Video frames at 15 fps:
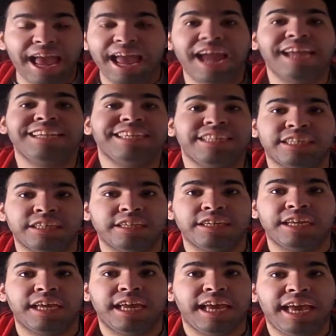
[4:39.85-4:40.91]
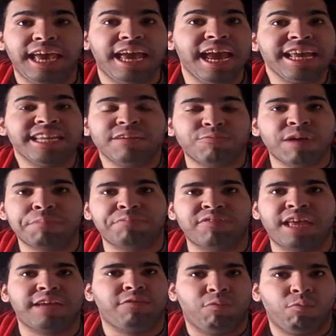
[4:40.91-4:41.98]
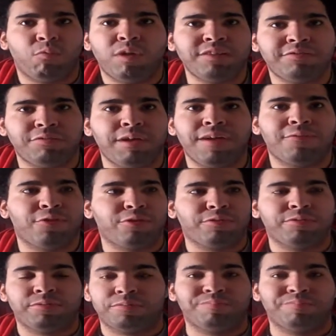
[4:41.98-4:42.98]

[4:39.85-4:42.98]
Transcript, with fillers: any, any website whatsoever